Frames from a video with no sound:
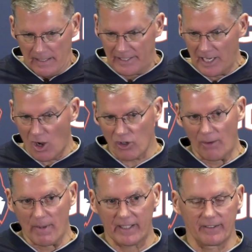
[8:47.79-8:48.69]
and they all
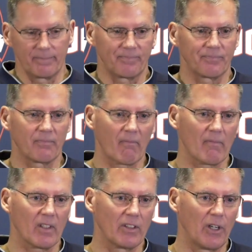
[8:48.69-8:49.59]
committed,
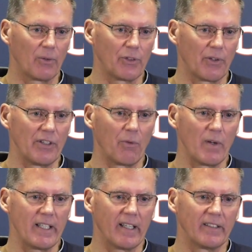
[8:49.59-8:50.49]
you know, during the
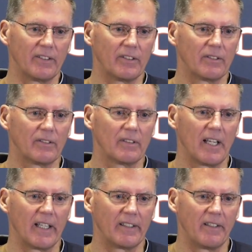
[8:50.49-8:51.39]
weekend.
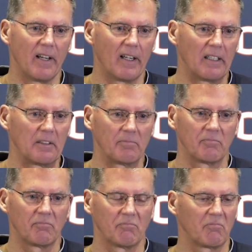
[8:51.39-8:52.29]
And
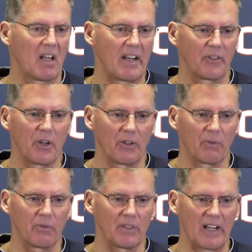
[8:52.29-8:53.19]
I don't
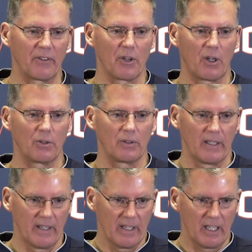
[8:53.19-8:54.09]
know
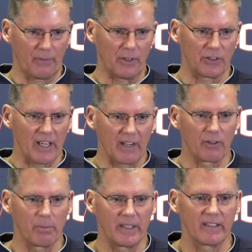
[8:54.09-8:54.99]
if there's
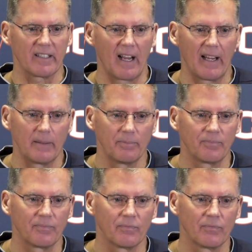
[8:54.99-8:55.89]
ever been a
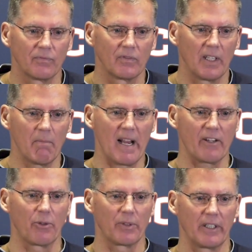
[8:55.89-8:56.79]
time in my
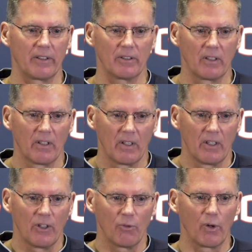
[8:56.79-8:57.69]
career
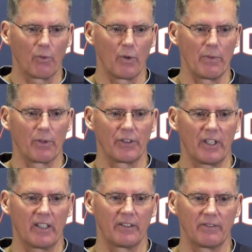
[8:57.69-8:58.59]
where we were
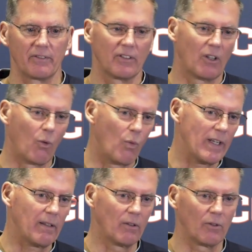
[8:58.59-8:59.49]
done a
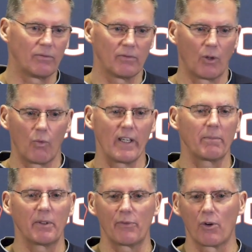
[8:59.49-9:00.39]

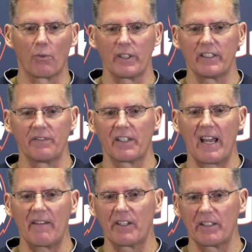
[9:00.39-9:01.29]
week before. We didn't even
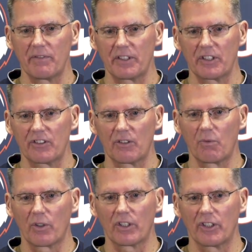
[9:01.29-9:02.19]
have any visits and weren't